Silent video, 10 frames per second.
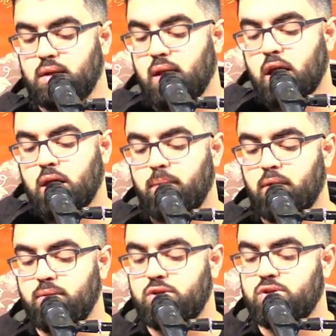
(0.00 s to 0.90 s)
and Akbar
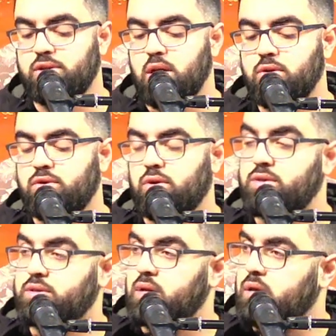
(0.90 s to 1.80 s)
reaches out to
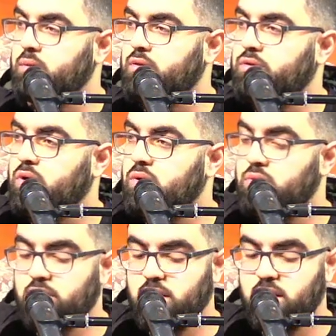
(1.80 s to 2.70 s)
Hussein with
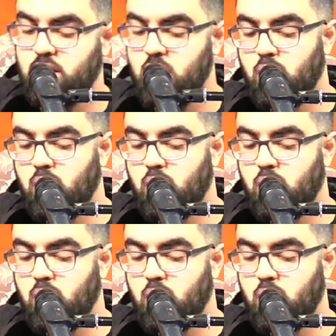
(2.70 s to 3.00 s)
only